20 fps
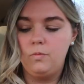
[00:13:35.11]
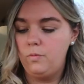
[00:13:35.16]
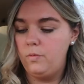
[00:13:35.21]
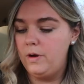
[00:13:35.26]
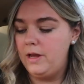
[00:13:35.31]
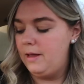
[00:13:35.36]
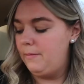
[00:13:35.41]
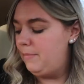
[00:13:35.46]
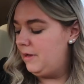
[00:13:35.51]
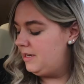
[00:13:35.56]

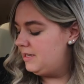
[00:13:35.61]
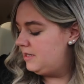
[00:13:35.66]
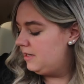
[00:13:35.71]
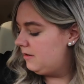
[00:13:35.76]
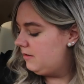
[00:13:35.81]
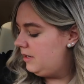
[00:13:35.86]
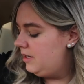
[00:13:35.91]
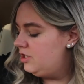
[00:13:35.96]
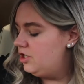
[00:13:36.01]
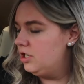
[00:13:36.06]
we
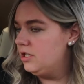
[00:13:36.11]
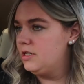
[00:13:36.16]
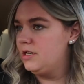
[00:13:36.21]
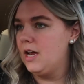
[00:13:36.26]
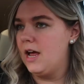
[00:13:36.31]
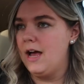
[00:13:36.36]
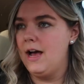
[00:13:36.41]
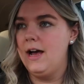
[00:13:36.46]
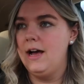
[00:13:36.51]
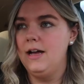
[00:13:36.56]
basically just
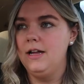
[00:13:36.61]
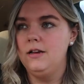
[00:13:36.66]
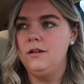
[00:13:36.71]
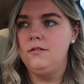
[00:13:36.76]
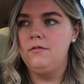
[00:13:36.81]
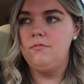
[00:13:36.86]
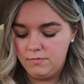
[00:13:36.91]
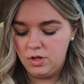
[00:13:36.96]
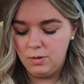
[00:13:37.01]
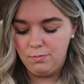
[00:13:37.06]

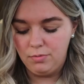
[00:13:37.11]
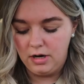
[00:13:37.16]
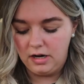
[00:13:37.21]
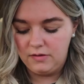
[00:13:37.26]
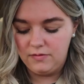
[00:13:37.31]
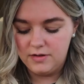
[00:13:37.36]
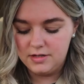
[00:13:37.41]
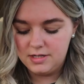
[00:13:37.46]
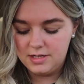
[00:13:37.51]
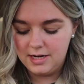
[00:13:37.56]
had the
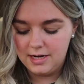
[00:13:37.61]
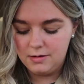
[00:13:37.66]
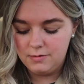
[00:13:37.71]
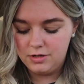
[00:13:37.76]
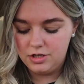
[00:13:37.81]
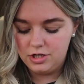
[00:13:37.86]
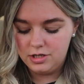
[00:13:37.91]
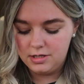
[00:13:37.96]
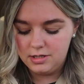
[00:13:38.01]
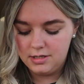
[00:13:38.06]
breakfast
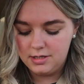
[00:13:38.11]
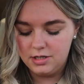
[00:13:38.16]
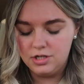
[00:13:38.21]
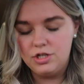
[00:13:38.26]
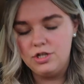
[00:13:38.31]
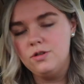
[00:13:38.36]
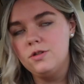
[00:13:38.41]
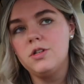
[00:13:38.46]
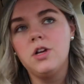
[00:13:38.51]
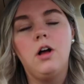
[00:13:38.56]
sandwiches
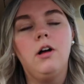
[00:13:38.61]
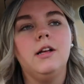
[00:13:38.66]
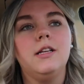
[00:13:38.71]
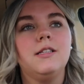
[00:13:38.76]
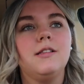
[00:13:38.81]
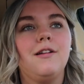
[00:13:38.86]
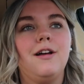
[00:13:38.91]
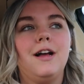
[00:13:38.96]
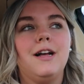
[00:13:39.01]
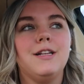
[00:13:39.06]
since you saw
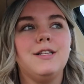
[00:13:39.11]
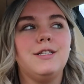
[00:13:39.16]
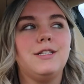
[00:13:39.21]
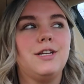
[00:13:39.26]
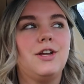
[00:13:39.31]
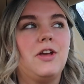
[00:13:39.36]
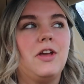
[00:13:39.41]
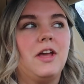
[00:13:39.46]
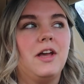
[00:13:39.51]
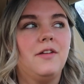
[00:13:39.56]
us last
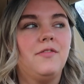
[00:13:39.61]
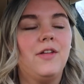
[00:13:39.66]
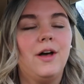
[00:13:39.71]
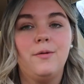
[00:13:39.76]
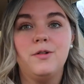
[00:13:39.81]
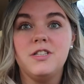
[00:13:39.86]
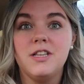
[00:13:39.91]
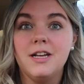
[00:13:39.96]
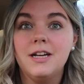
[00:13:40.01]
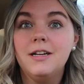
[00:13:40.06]
and that
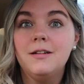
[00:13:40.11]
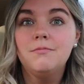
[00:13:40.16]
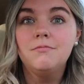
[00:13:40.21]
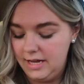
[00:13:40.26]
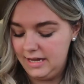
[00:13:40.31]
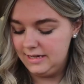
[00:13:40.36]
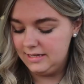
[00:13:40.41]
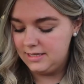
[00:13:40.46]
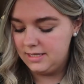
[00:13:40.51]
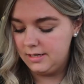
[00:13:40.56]
was it.
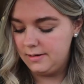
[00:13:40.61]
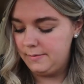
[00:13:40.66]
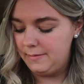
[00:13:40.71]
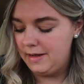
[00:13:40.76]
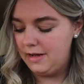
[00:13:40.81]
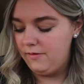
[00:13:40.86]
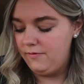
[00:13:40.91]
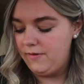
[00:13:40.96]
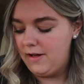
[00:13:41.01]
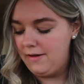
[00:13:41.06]
It's
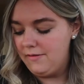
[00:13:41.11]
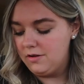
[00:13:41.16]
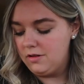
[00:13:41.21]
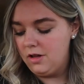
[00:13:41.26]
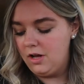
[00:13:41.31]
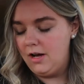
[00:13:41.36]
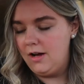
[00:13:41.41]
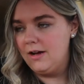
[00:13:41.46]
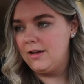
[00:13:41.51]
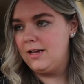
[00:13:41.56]
about five
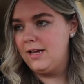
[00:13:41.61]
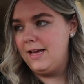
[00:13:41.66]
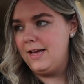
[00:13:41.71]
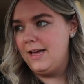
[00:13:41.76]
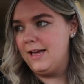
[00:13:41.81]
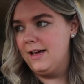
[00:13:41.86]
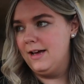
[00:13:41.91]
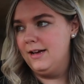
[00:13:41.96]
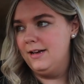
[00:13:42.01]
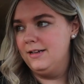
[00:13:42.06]
o'clock
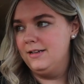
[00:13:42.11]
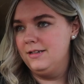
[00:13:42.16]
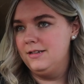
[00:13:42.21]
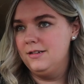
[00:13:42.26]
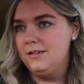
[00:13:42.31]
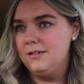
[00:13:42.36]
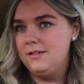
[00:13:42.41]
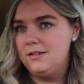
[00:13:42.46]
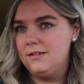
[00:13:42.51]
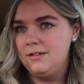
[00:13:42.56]

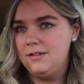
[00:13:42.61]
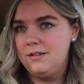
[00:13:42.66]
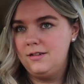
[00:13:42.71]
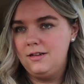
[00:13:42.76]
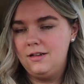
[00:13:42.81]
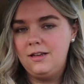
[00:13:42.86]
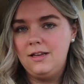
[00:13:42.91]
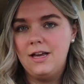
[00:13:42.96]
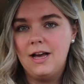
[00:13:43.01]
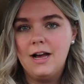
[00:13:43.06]
and
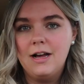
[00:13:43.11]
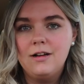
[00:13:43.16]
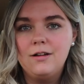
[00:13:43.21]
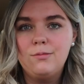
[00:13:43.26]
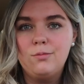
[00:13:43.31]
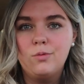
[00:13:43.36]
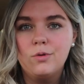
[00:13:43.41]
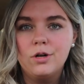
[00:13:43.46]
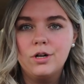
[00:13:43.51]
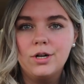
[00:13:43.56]
yeah,
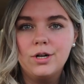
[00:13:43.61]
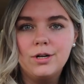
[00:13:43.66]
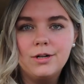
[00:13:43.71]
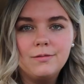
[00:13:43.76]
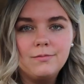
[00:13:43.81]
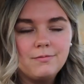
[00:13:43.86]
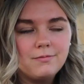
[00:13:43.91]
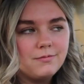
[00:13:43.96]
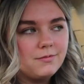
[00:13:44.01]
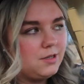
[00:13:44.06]
we're
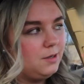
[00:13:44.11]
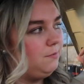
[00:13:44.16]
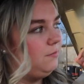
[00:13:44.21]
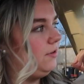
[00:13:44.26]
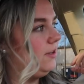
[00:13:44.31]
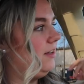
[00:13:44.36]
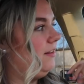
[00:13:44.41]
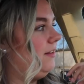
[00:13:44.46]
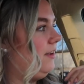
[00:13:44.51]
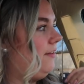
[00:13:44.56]

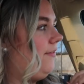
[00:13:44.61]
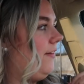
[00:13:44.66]
completely